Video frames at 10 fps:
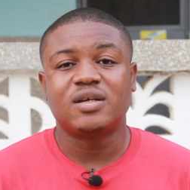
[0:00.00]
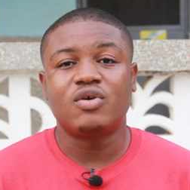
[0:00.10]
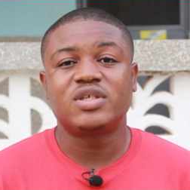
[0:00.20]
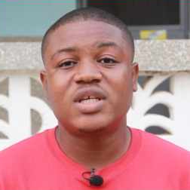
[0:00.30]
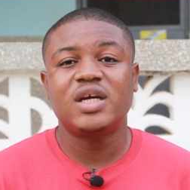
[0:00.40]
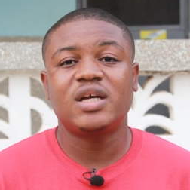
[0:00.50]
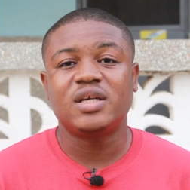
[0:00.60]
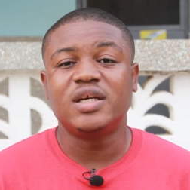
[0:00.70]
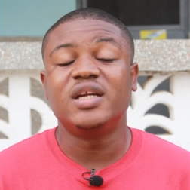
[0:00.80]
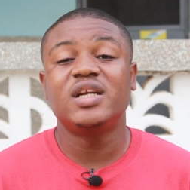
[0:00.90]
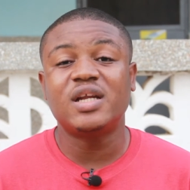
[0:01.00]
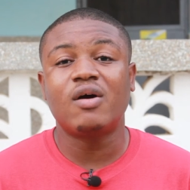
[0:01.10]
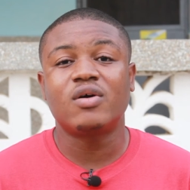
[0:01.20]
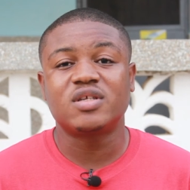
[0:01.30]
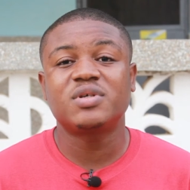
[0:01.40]
Or say,
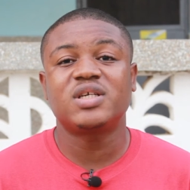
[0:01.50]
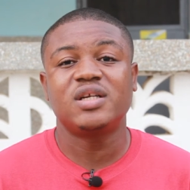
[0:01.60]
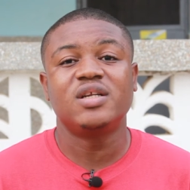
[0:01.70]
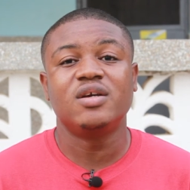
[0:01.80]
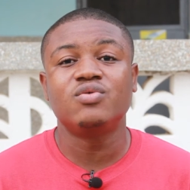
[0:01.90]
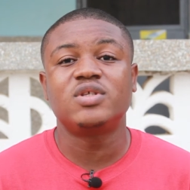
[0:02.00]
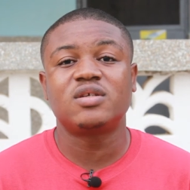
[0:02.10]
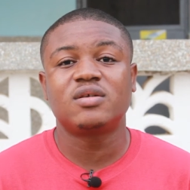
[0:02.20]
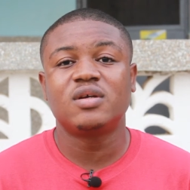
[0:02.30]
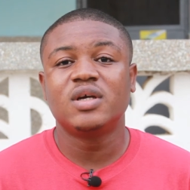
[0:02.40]
especially the youth.